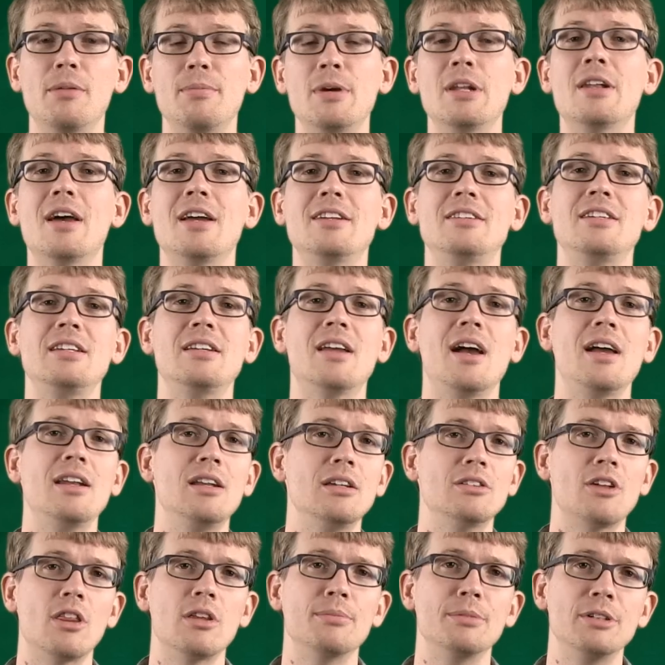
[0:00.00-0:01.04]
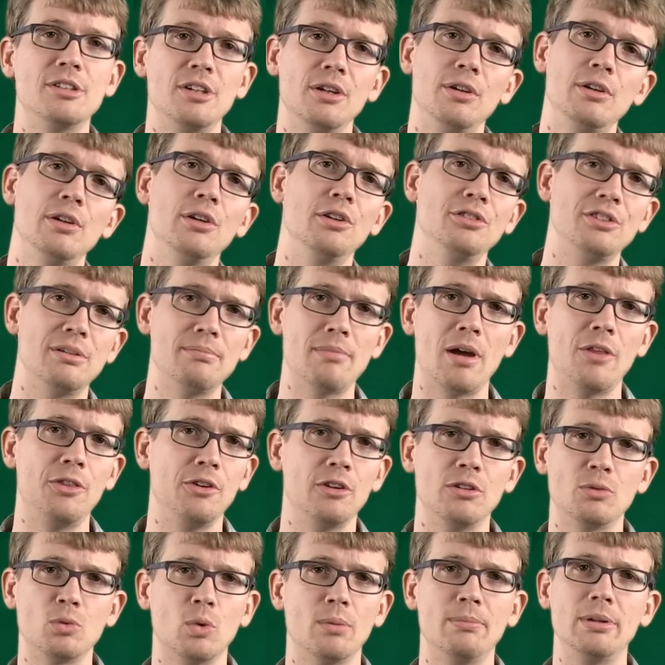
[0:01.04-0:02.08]
the mid nineteen nineties, other materials and
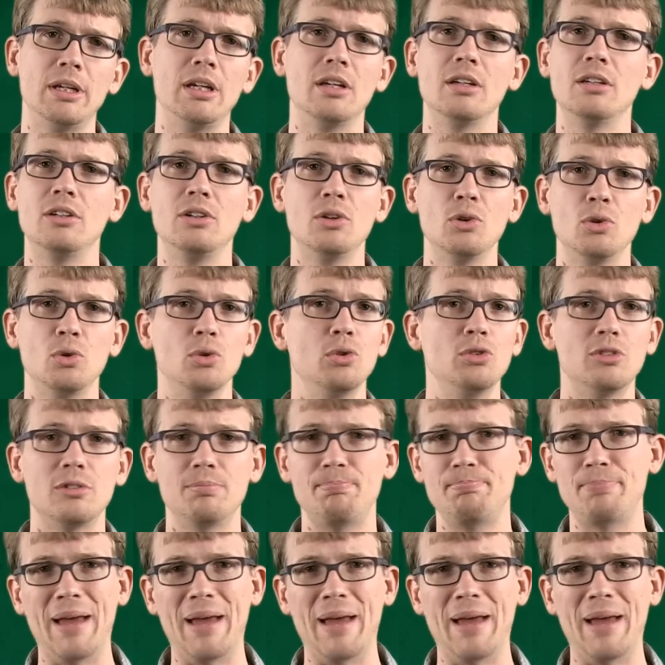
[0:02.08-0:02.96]
methods were being used,